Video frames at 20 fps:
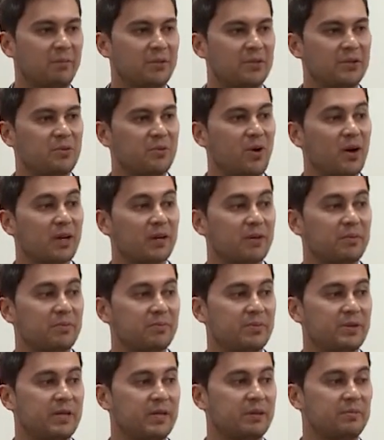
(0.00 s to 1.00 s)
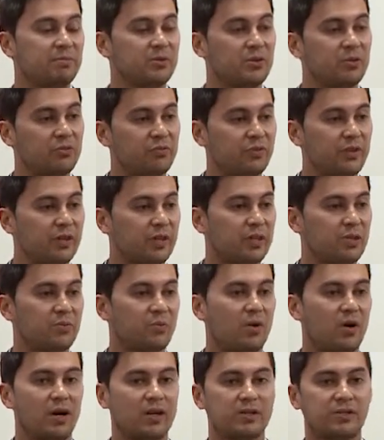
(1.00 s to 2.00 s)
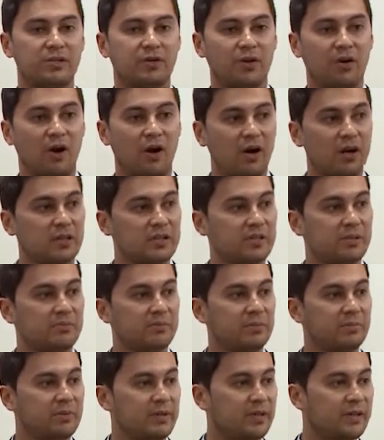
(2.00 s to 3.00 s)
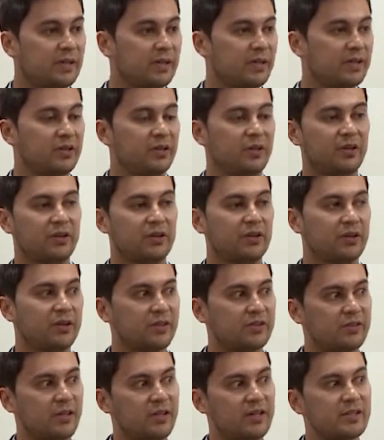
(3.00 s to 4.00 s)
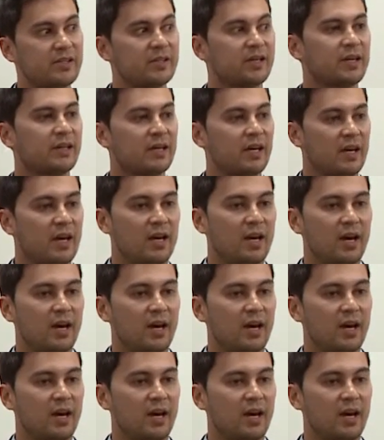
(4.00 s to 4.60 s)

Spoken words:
You want to be moving, you want your heart to be beating, you're starting to get